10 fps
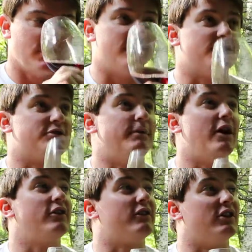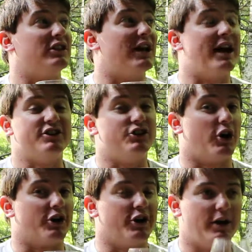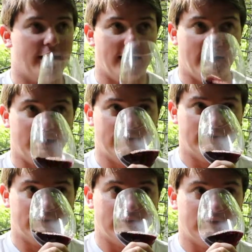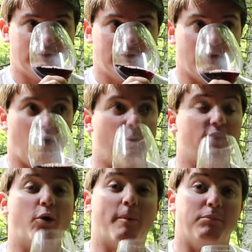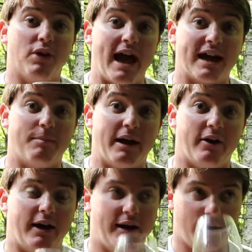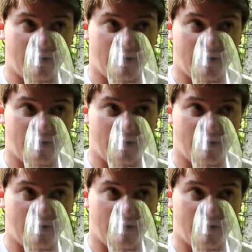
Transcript: The smell is a lot darker, almost more blackberry.